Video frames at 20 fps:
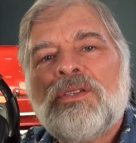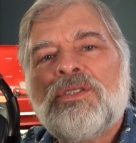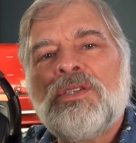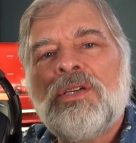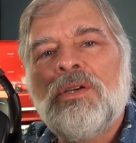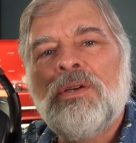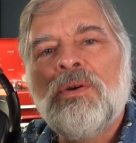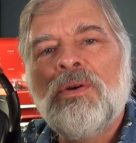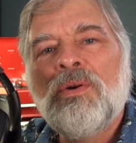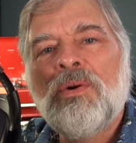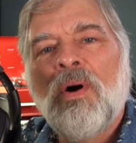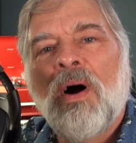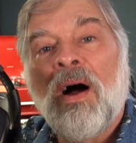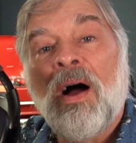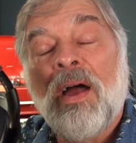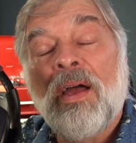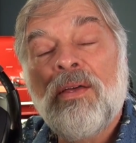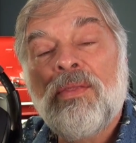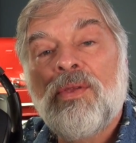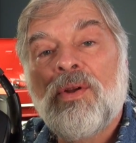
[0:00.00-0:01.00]
to
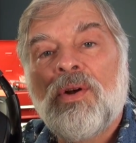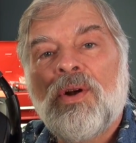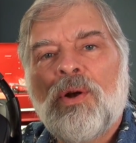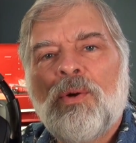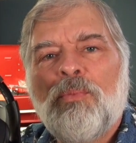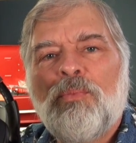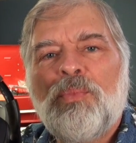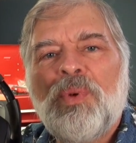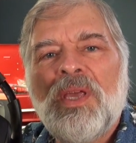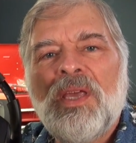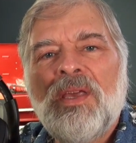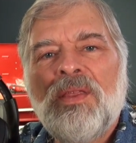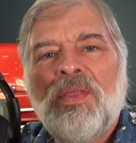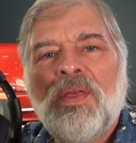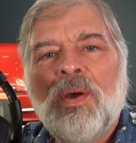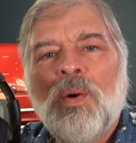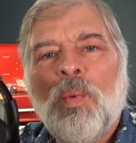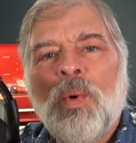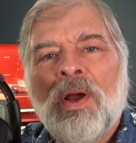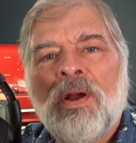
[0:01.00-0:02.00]
either be
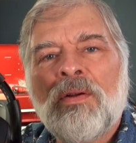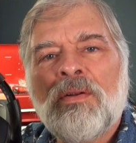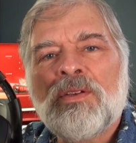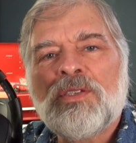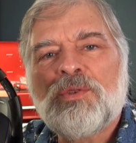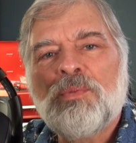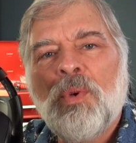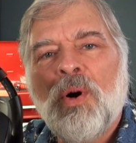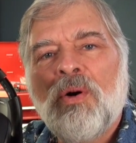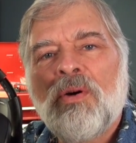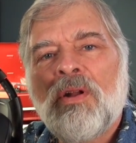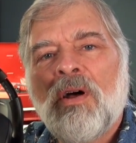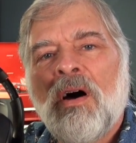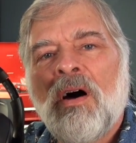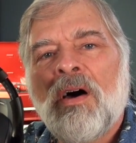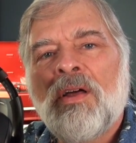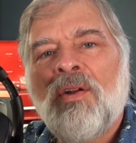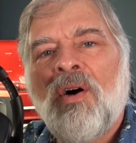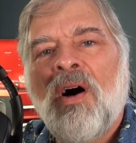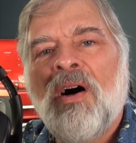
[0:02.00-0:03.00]
the awareness mode
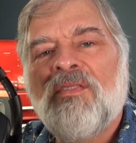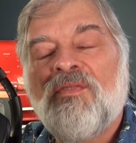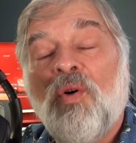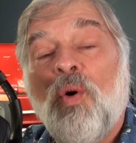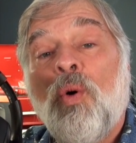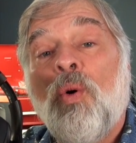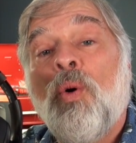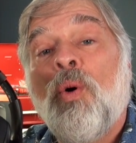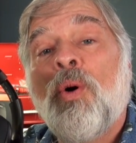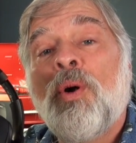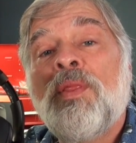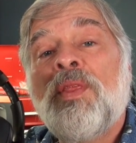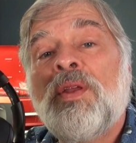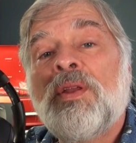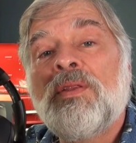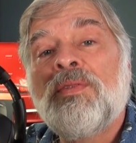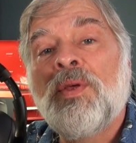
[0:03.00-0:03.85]
on off or the,